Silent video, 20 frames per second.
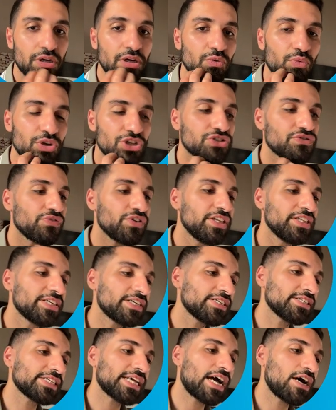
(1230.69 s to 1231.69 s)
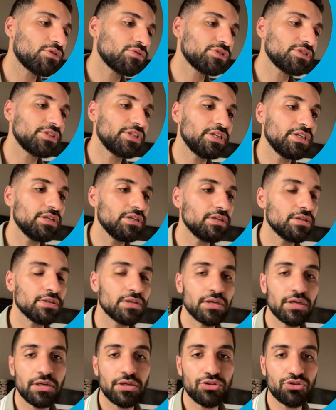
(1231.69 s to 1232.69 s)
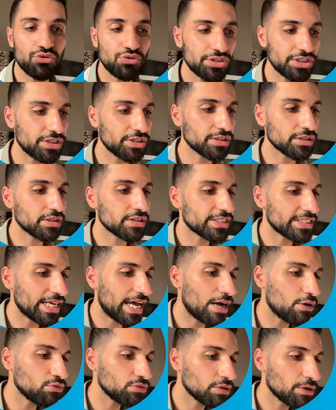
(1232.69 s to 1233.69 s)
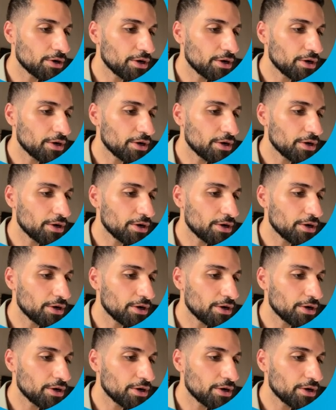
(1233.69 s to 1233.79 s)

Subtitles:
which filters out the user's sound.